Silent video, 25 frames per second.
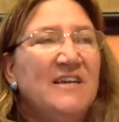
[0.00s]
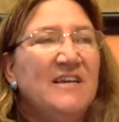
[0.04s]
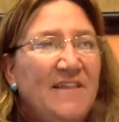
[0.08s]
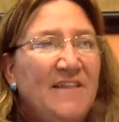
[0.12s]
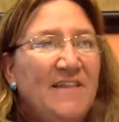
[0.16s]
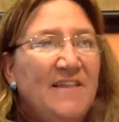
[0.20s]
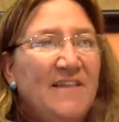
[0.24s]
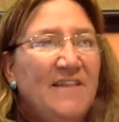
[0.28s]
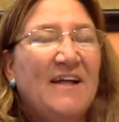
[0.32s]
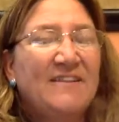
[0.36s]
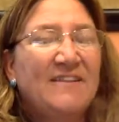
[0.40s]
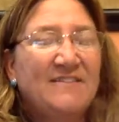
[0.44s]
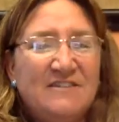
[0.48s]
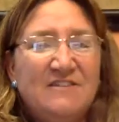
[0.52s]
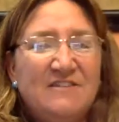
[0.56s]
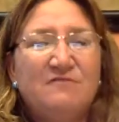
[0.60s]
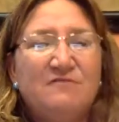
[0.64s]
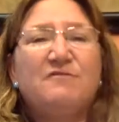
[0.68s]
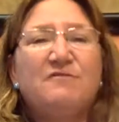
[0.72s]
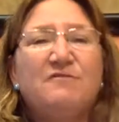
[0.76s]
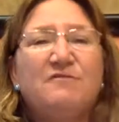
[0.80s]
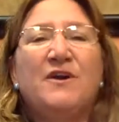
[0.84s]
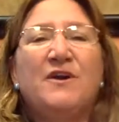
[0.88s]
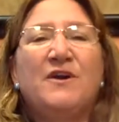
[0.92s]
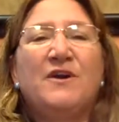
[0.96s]
And that's
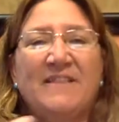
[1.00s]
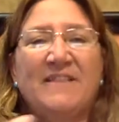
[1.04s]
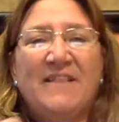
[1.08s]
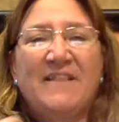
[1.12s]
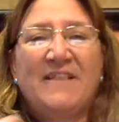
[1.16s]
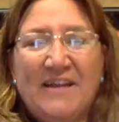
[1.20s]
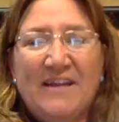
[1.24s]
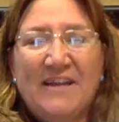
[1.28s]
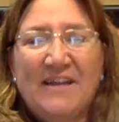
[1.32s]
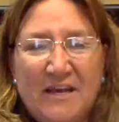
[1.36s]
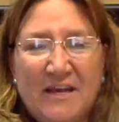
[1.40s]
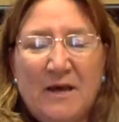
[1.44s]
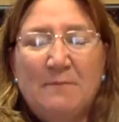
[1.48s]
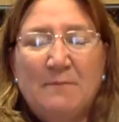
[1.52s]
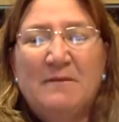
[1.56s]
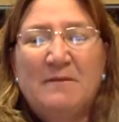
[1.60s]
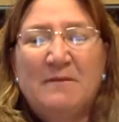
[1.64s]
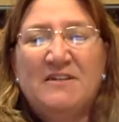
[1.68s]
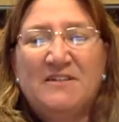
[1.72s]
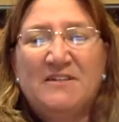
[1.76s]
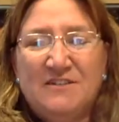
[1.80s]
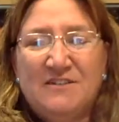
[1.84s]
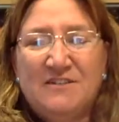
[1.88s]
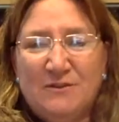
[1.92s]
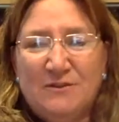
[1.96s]
deferring that income
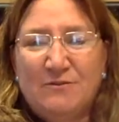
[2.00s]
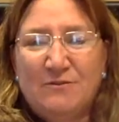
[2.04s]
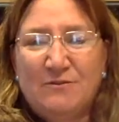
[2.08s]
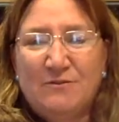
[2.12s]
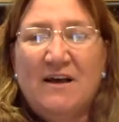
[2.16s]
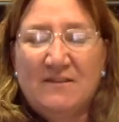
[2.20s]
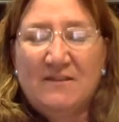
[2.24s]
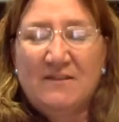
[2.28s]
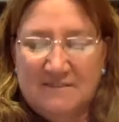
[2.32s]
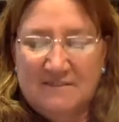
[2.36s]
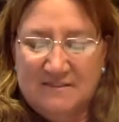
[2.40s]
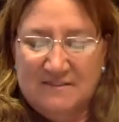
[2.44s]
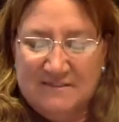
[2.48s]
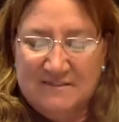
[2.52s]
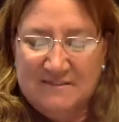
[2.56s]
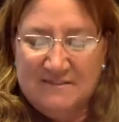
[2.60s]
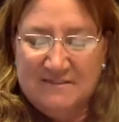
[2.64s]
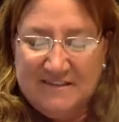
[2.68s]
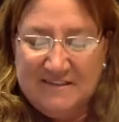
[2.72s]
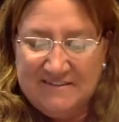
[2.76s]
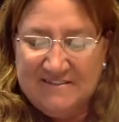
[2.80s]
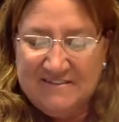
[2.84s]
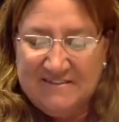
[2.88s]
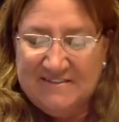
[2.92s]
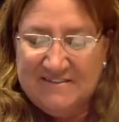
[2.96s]
into
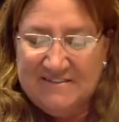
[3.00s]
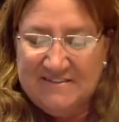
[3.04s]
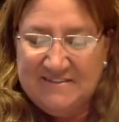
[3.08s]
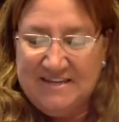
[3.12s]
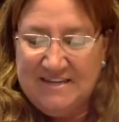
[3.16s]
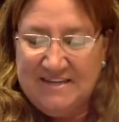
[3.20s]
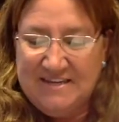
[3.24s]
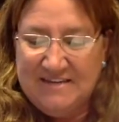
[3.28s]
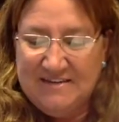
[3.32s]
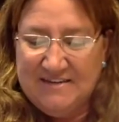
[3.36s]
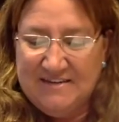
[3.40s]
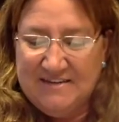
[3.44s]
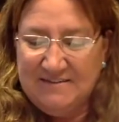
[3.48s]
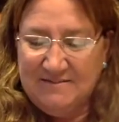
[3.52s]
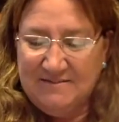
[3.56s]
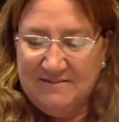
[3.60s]
2016.